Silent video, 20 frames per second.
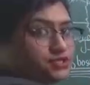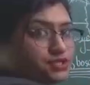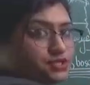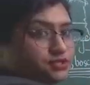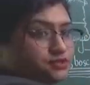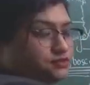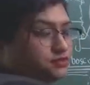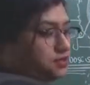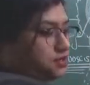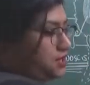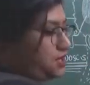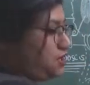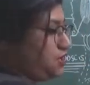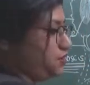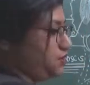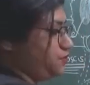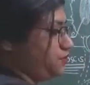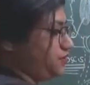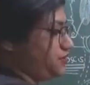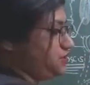section,
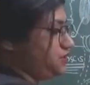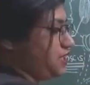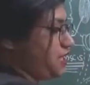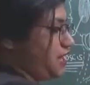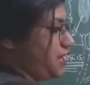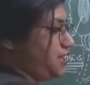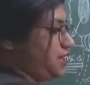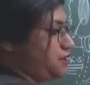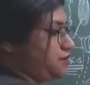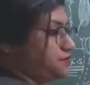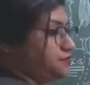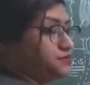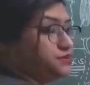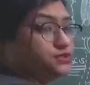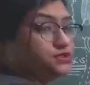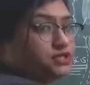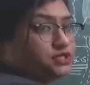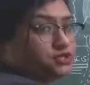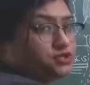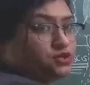which I have
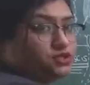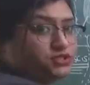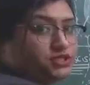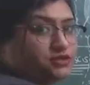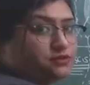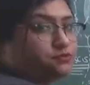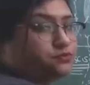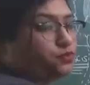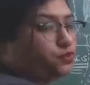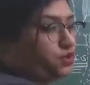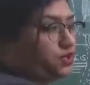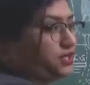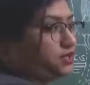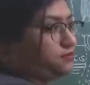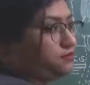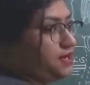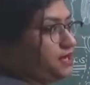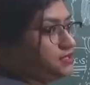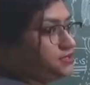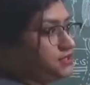denoted
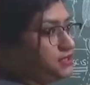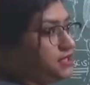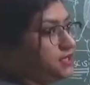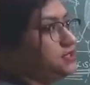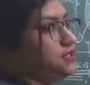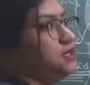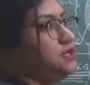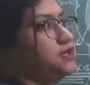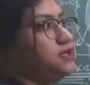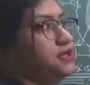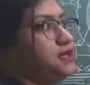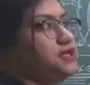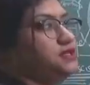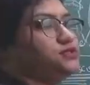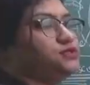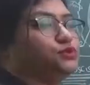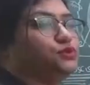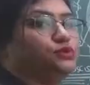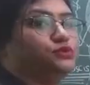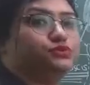pollen basket,
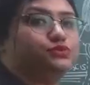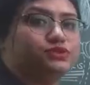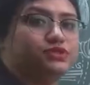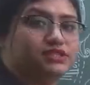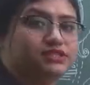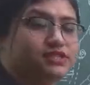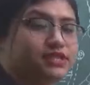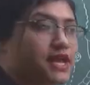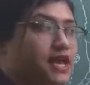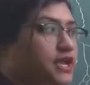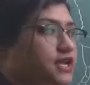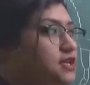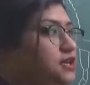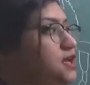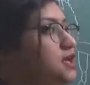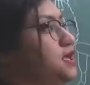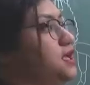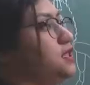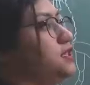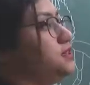let's go to the
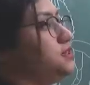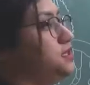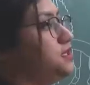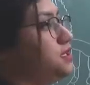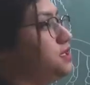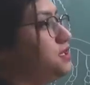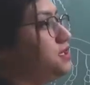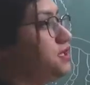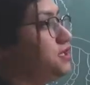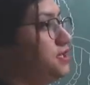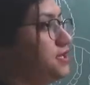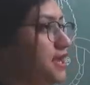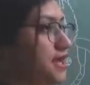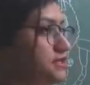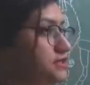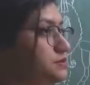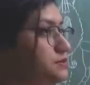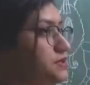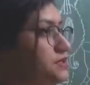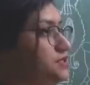slide. There it
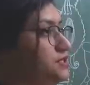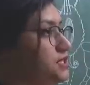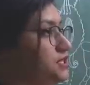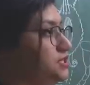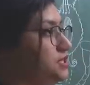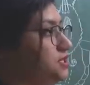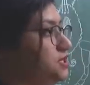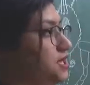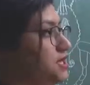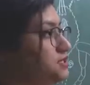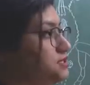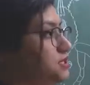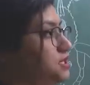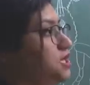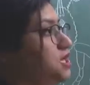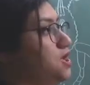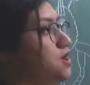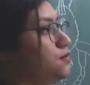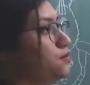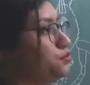has been written
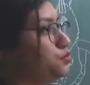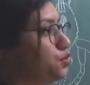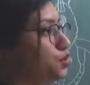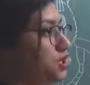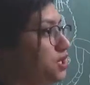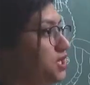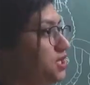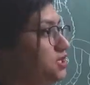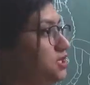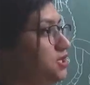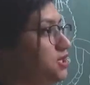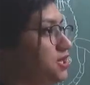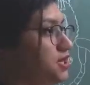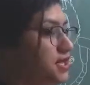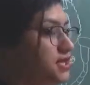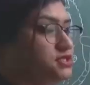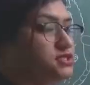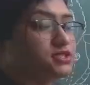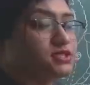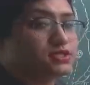as the pollen
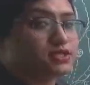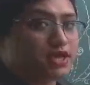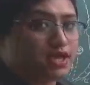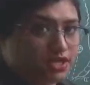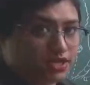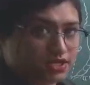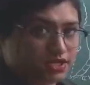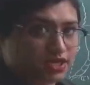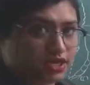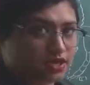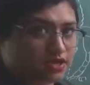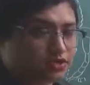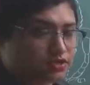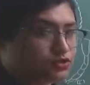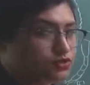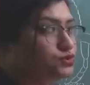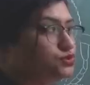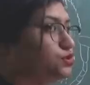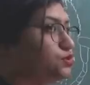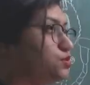collection
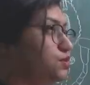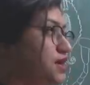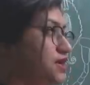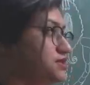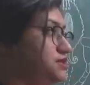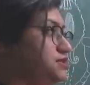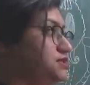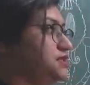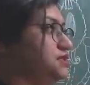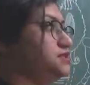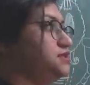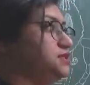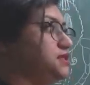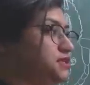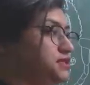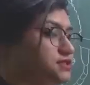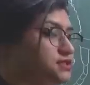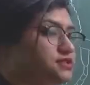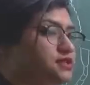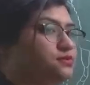area. So once they
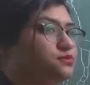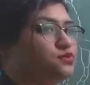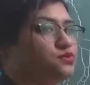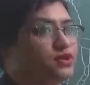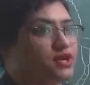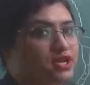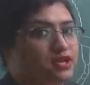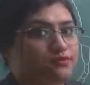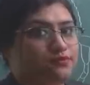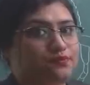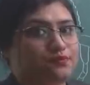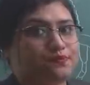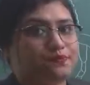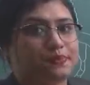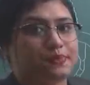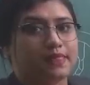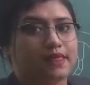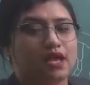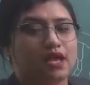sit somewhere,